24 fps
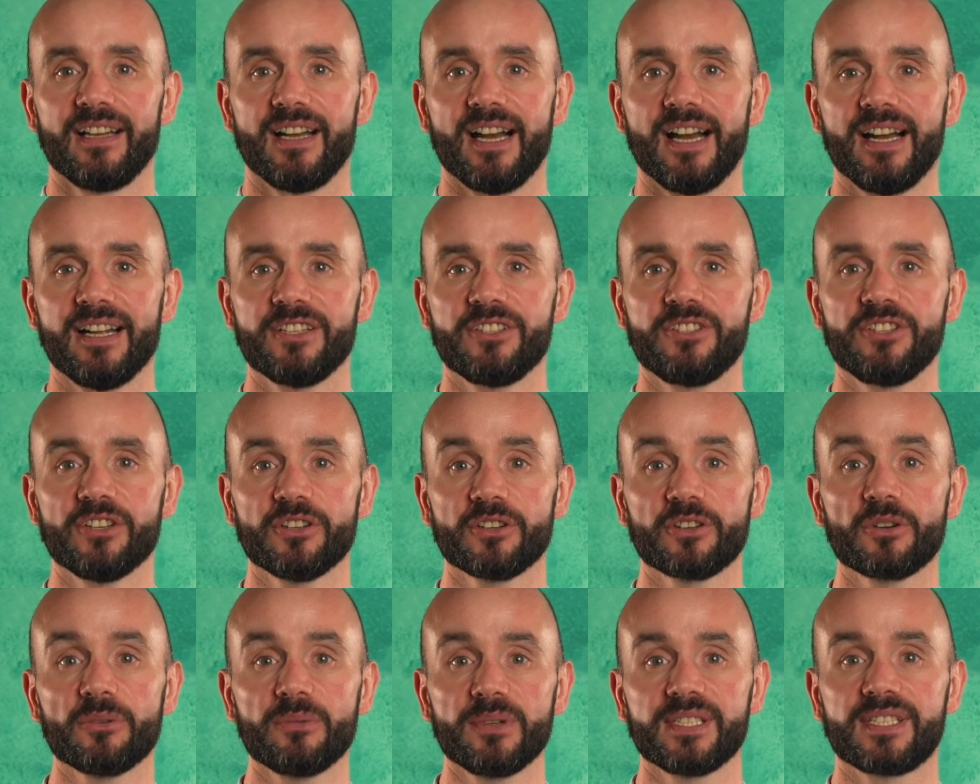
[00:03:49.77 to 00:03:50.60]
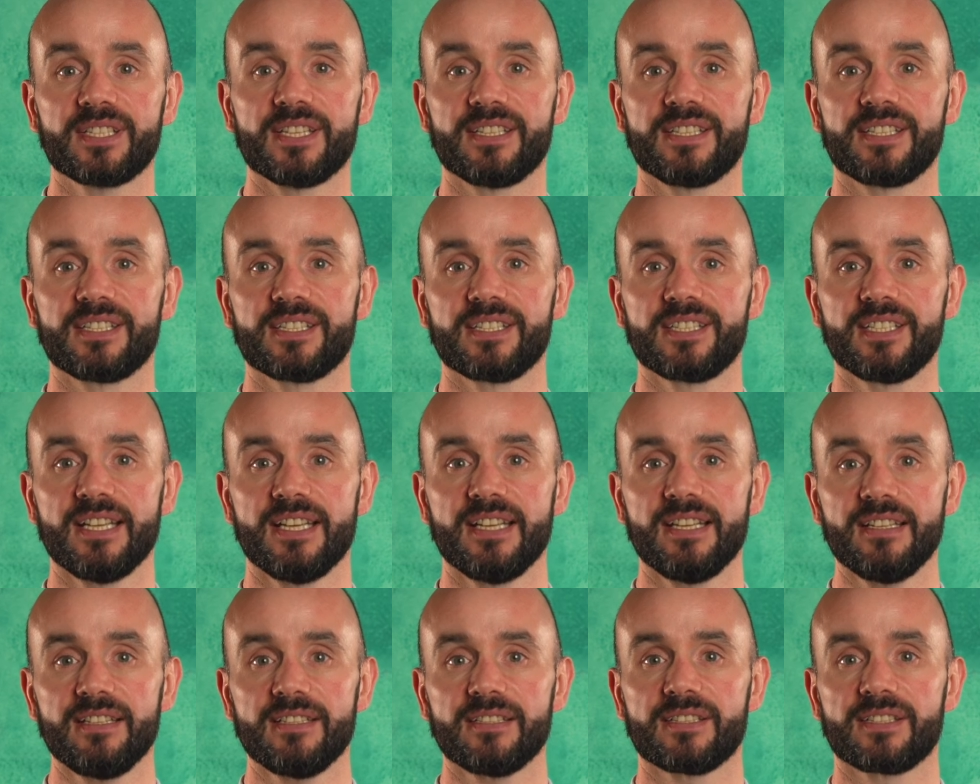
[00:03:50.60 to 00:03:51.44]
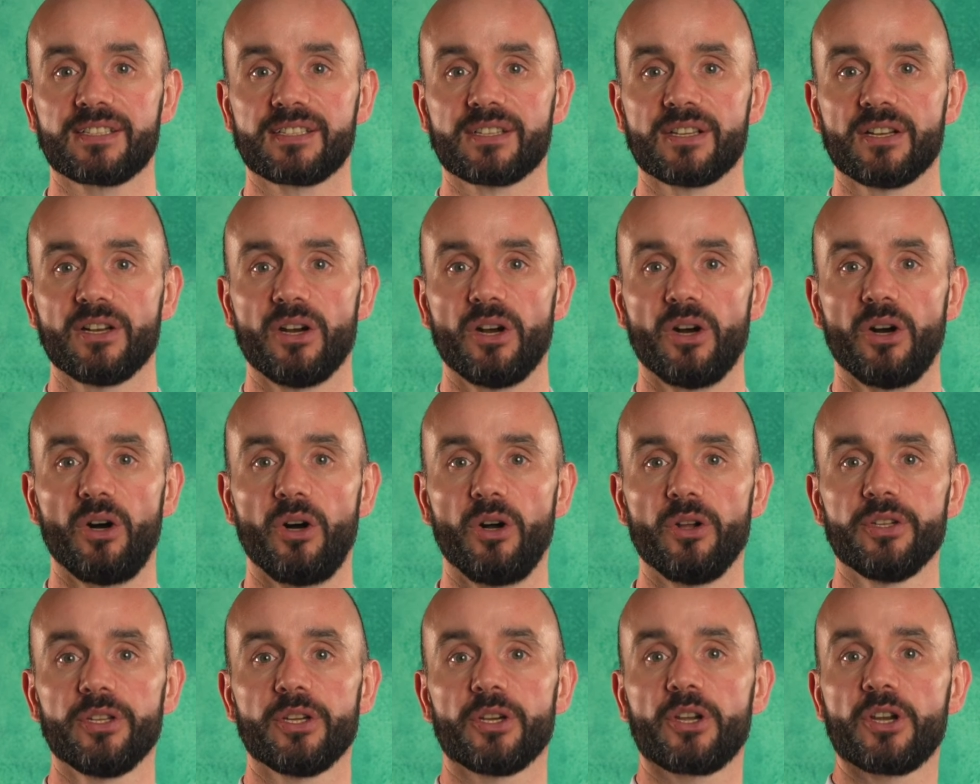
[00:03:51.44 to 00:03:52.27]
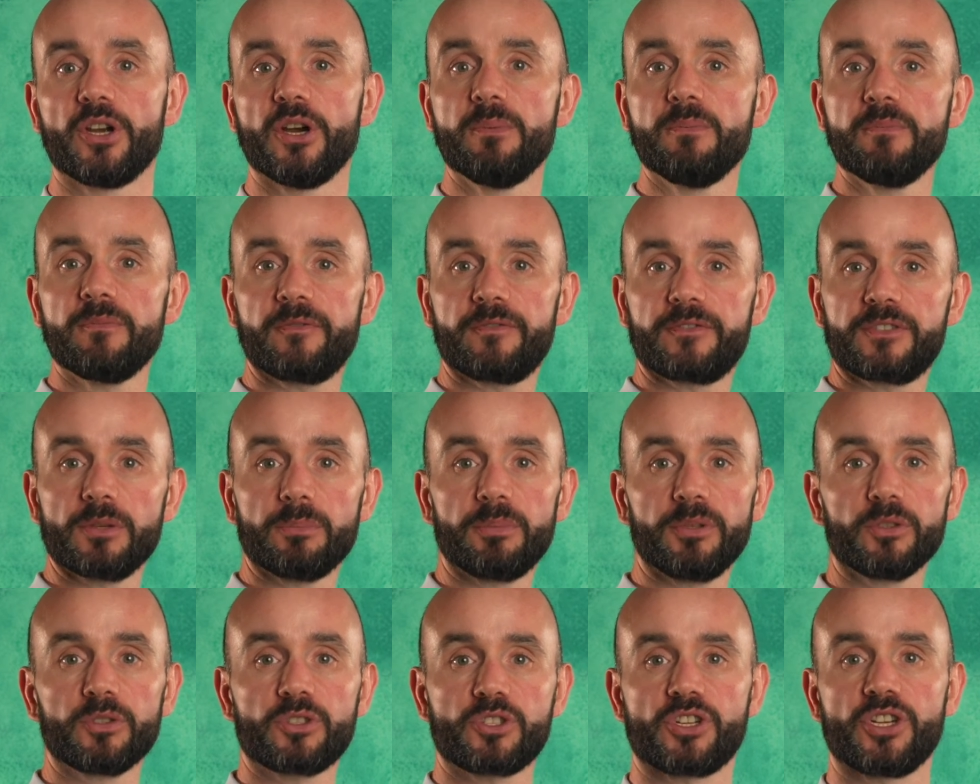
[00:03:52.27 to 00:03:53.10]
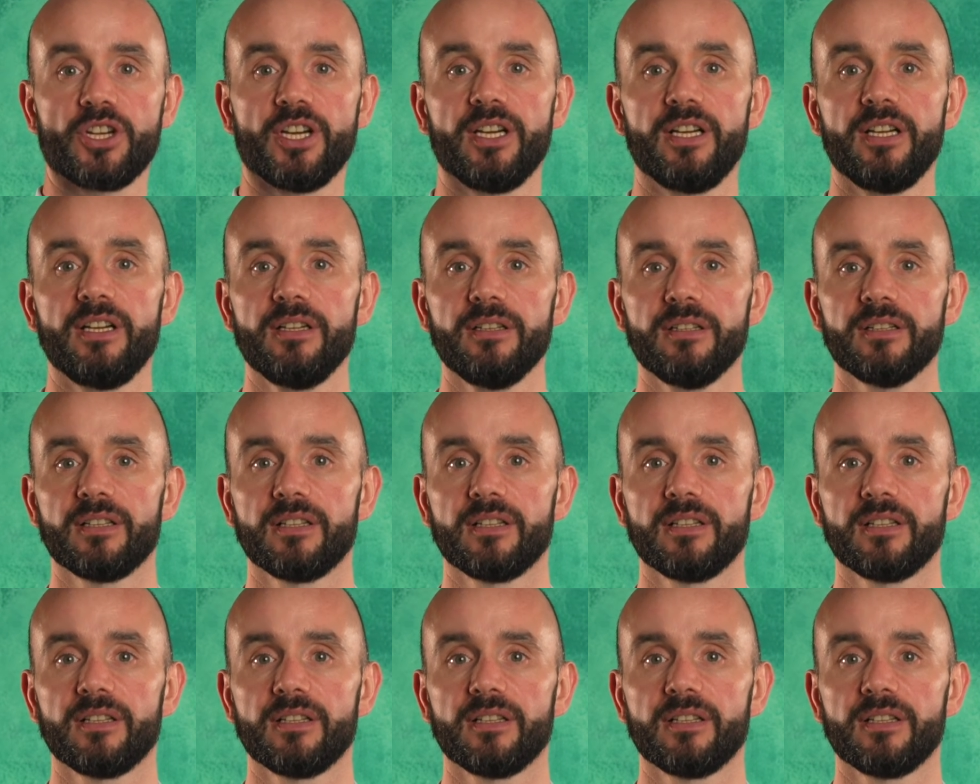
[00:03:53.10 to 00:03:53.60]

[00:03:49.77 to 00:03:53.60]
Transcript: and you're going to sit on a comfortable chair